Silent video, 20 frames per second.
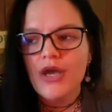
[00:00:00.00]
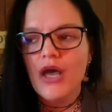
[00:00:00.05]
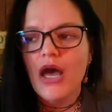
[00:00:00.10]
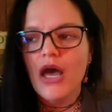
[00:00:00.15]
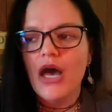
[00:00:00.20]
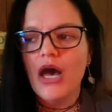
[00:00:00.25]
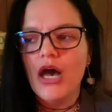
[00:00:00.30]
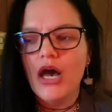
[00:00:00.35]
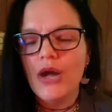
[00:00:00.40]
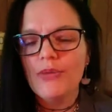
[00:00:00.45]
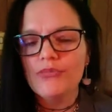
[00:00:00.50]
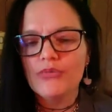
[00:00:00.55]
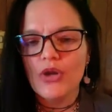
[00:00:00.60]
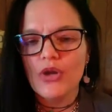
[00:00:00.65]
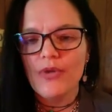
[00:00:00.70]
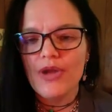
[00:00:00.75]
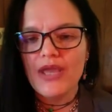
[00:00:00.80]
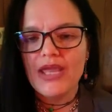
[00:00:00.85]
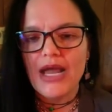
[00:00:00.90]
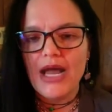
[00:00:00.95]

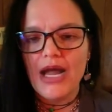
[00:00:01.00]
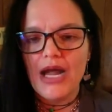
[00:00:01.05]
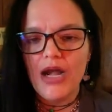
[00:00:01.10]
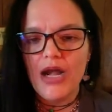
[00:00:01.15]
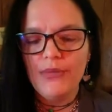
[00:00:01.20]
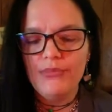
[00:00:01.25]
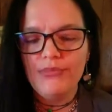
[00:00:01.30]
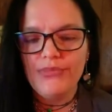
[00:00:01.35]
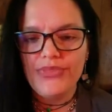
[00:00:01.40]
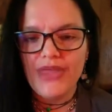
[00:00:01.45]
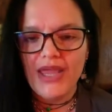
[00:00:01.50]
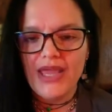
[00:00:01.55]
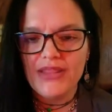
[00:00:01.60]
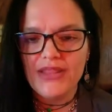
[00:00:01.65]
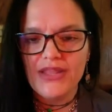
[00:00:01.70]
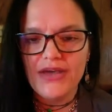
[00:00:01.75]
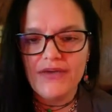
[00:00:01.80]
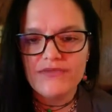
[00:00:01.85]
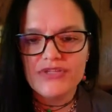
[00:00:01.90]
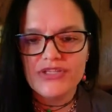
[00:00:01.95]
Growing up, they
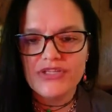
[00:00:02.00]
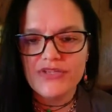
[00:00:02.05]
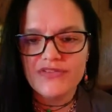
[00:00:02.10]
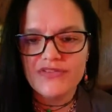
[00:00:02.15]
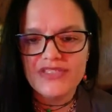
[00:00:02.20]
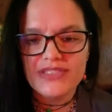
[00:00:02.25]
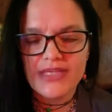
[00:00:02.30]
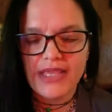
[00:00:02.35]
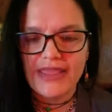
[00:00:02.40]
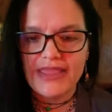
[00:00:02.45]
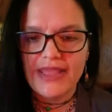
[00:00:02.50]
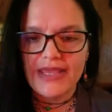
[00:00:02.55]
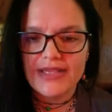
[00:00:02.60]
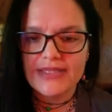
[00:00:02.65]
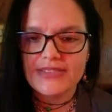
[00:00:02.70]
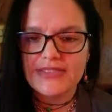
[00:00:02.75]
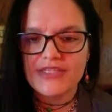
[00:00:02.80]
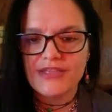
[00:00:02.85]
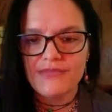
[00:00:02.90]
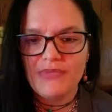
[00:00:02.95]
loved to do sick
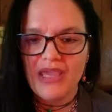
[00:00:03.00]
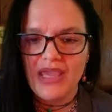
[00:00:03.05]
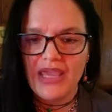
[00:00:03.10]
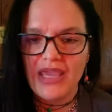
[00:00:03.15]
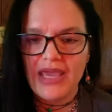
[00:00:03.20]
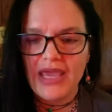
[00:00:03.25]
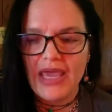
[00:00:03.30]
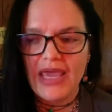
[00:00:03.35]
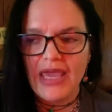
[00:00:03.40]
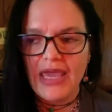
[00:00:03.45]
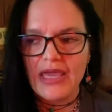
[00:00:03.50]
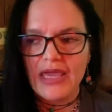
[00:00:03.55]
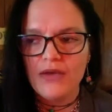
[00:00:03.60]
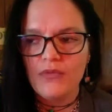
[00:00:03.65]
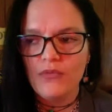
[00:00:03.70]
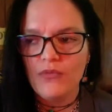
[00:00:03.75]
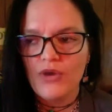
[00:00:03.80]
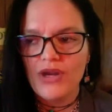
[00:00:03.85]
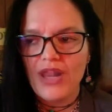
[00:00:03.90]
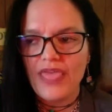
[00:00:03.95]
things to me,
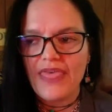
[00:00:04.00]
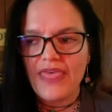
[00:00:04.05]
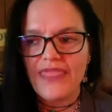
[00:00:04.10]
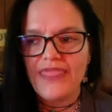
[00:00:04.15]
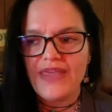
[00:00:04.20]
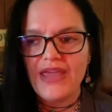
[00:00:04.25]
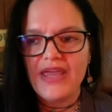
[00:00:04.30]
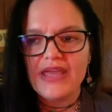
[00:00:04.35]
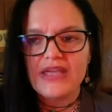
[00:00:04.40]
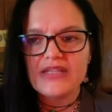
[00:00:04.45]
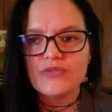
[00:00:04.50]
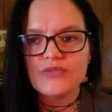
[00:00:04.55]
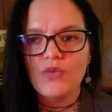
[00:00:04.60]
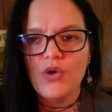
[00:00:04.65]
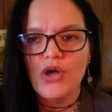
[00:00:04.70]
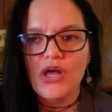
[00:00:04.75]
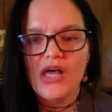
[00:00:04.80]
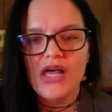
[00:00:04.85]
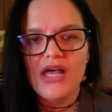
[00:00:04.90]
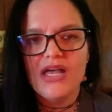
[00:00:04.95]
and one of the things
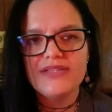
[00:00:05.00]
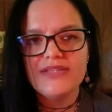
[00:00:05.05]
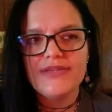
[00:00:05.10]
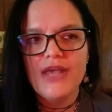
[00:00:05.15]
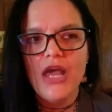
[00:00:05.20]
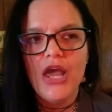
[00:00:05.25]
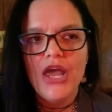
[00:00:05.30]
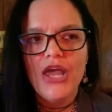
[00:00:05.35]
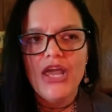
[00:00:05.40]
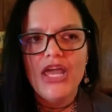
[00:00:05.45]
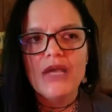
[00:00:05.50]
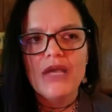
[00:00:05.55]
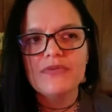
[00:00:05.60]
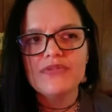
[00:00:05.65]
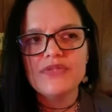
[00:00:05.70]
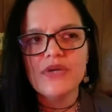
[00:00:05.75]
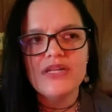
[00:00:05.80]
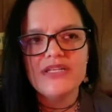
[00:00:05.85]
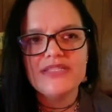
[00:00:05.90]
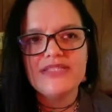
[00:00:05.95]
was, it
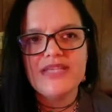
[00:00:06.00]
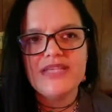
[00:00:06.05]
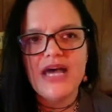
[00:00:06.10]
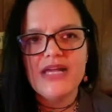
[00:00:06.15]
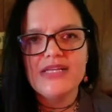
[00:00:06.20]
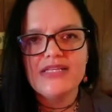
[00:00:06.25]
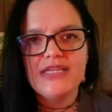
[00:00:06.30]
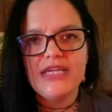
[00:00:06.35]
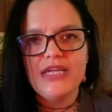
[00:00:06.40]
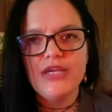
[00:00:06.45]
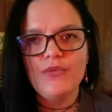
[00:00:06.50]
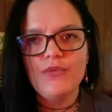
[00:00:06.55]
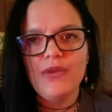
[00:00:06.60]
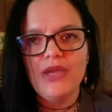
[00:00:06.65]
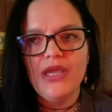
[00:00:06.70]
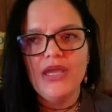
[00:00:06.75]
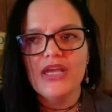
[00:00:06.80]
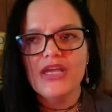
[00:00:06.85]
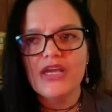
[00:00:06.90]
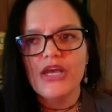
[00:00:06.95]
was on a Sunday.
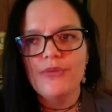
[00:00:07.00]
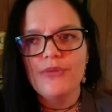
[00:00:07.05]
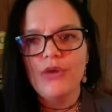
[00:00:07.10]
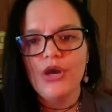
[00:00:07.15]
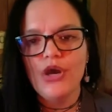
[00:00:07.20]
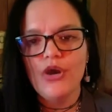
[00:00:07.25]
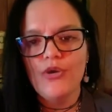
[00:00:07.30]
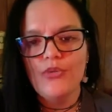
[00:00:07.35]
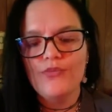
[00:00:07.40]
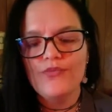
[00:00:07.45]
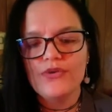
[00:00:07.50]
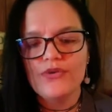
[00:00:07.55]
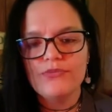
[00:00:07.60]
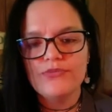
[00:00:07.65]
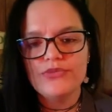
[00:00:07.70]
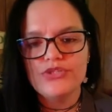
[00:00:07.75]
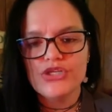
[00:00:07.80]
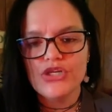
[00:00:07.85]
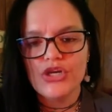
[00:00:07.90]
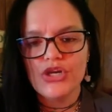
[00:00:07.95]
We had come home
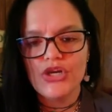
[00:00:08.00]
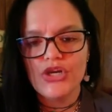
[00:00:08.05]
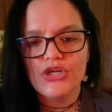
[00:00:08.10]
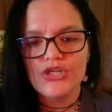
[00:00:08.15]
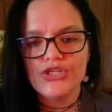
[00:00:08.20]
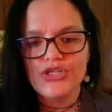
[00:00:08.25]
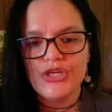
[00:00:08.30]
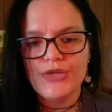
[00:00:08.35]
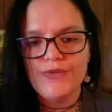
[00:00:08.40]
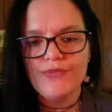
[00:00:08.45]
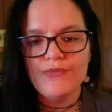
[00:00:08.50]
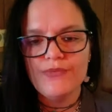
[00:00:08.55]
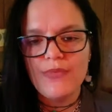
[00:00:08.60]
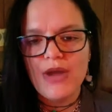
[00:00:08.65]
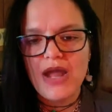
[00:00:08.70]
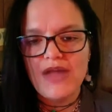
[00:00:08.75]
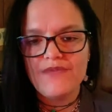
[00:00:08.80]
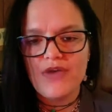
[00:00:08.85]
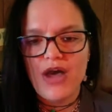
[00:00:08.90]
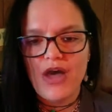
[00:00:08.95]
from church, and
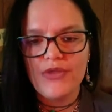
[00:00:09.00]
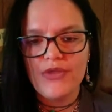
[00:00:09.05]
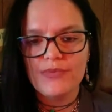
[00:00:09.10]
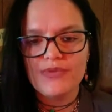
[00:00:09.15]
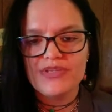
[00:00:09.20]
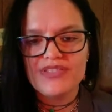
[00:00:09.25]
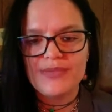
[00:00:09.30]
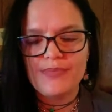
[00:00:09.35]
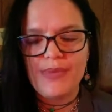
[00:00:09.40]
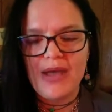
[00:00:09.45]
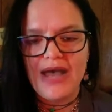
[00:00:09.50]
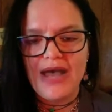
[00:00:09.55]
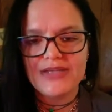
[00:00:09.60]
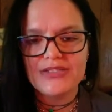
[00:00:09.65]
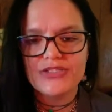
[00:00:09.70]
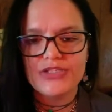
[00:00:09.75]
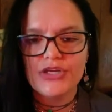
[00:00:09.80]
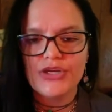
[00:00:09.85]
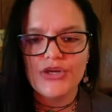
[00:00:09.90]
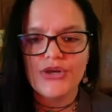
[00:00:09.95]
my father was the
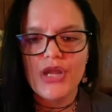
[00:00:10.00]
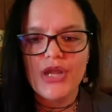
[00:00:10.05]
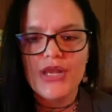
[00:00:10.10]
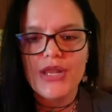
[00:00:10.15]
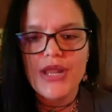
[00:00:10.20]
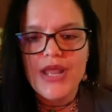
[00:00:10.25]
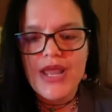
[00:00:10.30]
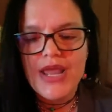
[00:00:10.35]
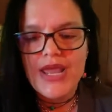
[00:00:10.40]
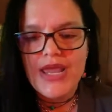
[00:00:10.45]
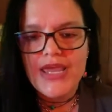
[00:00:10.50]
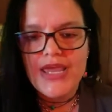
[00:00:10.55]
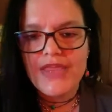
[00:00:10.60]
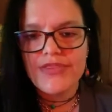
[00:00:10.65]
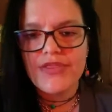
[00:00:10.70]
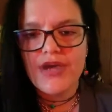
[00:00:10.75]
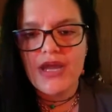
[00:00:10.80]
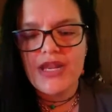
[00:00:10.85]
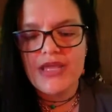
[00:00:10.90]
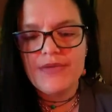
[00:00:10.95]
pastor, and he
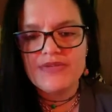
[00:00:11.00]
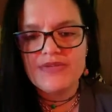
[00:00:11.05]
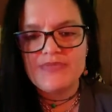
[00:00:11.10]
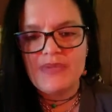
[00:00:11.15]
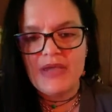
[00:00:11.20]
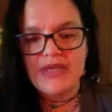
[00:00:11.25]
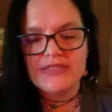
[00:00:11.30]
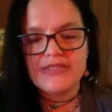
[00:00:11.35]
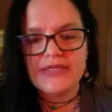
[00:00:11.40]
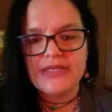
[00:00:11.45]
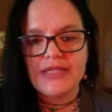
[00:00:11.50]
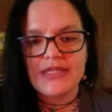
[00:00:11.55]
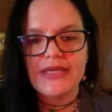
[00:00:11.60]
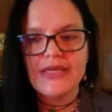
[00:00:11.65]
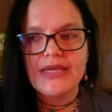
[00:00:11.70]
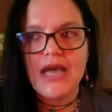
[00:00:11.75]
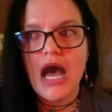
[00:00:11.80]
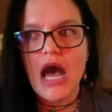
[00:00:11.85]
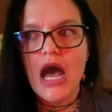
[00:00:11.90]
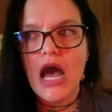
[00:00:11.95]
thought he was basically
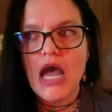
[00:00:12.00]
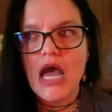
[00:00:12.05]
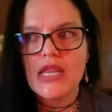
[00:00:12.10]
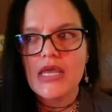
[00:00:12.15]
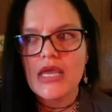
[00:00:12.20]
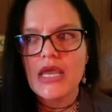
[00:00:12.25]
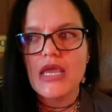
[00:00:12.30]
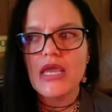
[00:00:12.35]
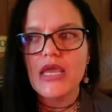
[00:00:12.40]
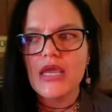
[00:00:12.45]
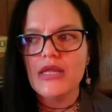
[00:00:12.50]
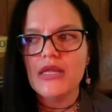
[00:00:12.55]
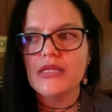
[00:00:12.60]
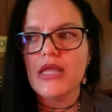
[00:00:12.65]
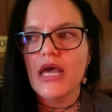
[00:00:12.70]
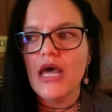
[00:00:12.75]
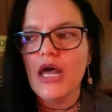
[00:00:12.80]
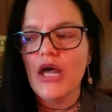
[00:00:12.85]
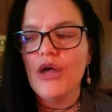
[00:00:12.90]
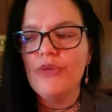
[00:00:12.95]
God,
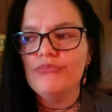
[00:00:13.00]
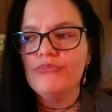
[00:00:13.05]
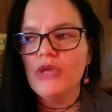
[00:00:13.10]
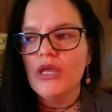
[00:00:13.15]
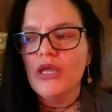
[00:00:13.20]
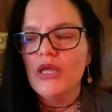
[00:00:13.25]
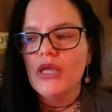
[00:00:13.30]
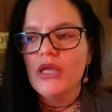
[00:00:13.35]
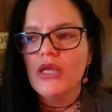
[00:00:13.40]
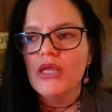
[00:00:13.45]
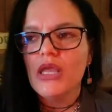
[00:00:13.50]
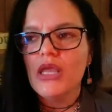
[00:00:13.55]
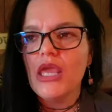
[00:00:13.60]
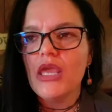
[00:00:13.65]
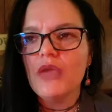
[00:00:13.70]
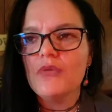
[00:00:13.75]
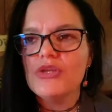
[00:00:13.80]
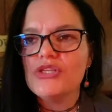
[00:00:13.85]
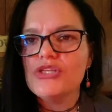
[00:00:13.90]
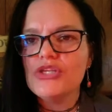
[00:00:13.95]
and
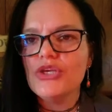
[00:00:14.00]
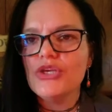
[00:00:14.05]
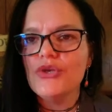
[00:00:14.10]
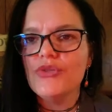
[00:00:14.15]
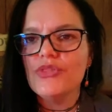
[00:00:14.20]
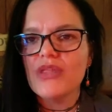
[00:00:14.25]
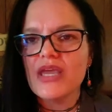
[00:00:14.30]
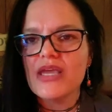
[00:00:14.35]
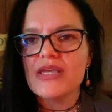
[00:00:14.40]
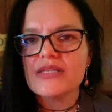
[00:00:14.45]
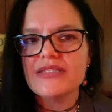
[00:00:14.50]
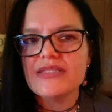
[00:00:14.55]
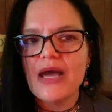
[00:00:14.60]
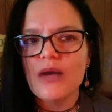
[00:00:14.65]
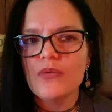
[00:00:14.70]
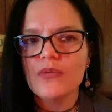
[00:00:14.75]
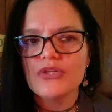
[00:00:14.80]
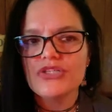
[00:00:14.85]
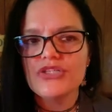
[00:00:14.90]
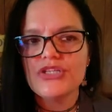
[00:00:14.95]
he would do things
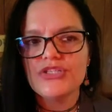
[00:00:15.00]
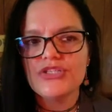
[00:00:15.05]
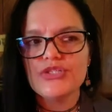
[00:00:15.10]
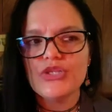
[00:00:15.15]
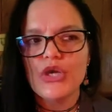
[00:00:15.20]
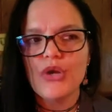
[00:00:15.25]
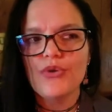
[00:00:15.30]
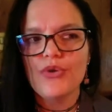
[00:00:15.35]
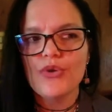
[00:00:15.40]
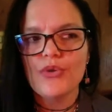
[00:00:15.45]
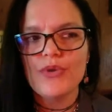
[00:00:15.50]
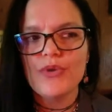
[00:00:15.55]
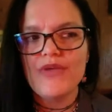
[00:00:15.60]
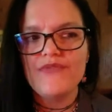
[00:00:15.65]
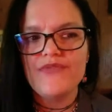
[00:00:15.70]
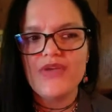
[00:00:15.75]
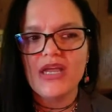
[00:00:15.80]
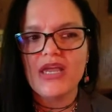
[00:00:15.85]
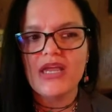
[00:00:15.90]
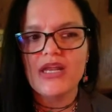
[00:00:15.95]
that were just so
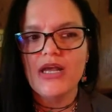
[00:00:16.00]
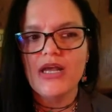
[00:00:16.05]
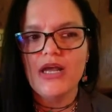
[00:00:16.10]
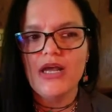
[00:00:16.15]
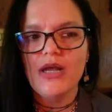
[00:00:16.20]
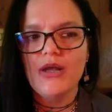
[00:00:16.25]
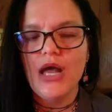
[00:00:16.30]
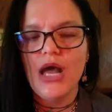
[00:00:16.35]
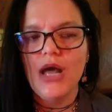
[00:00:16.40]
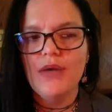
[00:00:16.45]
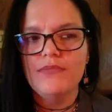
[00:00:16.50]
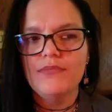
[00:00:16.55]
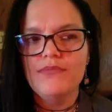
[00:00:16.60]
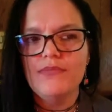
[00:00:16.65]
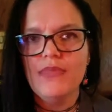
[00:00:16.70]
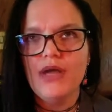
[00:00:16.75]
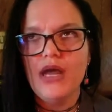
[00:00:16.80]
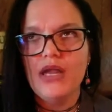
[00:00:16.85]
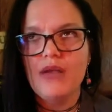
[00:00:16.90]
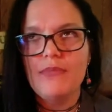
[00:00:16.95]
horrific and
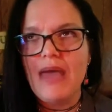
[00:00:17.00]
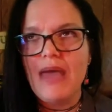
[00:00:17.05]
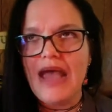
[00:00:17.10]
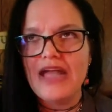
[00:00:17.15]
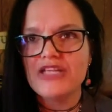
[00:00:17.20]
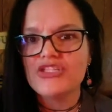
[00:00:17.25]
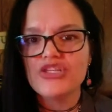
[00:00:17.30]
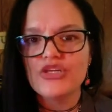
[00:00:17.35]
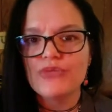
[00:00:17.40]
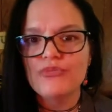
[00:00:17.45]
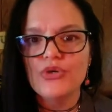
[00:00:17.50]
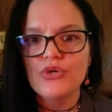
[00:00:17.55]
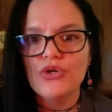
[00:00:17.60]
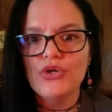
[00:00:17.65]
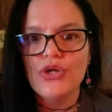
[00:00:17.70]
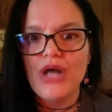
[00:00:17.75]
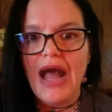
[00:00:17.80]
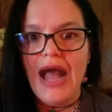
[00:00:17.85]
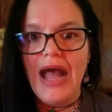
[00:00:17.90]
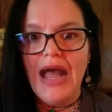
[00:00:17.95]

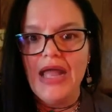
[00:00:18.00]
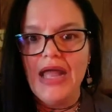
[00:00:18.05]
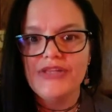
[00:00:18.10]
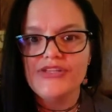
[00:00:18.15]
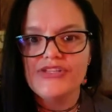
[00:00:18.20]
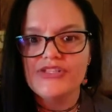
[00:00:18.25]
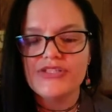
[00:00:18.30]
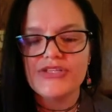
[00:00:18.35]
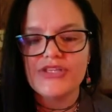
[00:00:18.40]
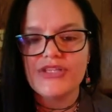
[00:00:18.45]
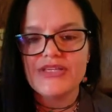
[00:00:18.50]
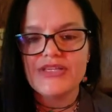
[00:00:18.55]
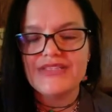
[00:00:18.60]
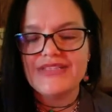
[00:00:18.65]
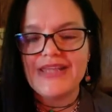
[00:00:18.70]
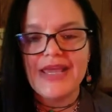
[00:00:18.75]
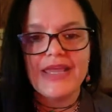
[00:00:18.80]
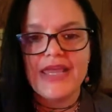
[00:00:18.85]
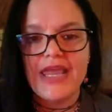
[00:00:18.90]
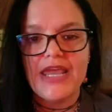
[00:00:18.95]
unimaginable. I just to this
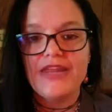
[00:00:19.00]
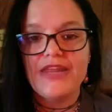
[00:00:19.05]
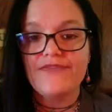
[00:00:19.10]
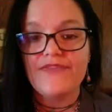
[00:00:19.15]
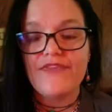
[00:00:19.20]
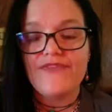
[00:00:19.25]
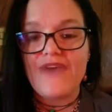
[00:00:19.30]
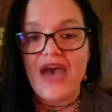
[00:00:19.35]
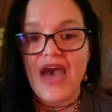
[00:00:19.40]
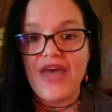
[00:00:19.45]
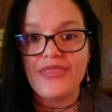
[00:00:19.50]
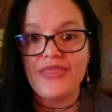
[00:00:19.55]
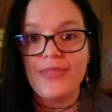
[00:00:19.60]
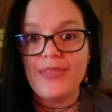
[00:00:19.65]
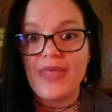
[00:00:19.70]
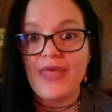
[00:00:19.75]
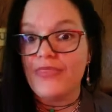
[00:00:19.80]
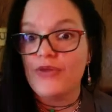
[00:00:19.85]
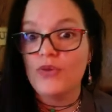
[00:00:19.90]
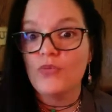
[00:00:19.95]
day can't even fathom
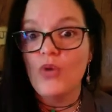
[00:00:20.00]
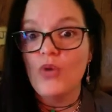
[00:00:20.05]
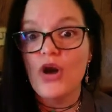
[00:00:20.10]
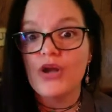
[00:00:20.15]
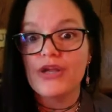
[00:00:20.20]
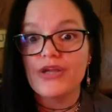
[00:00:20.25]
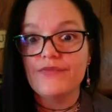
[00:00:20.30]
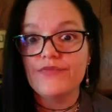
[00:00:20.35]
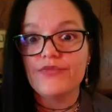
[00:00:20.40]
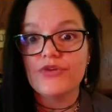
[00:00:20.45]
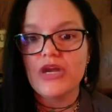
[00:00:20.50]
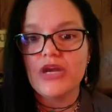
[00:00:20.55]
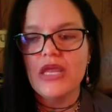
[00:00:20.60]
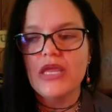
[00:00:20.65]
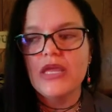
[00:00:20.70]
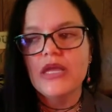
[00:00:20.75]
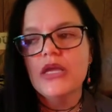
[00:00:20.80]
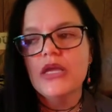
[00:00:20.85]
that they're walking free.